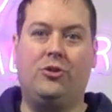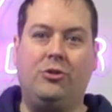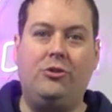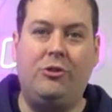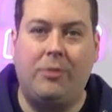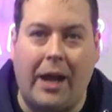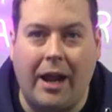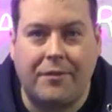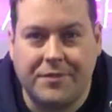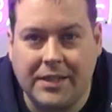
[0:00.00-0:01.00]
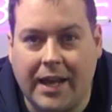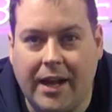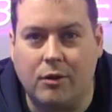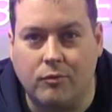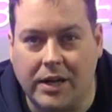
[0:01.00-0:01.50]
Do you have to
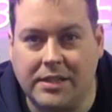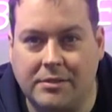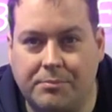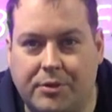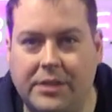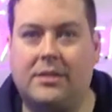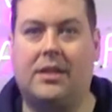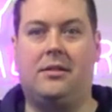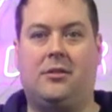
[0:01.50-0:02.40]
get a resin printer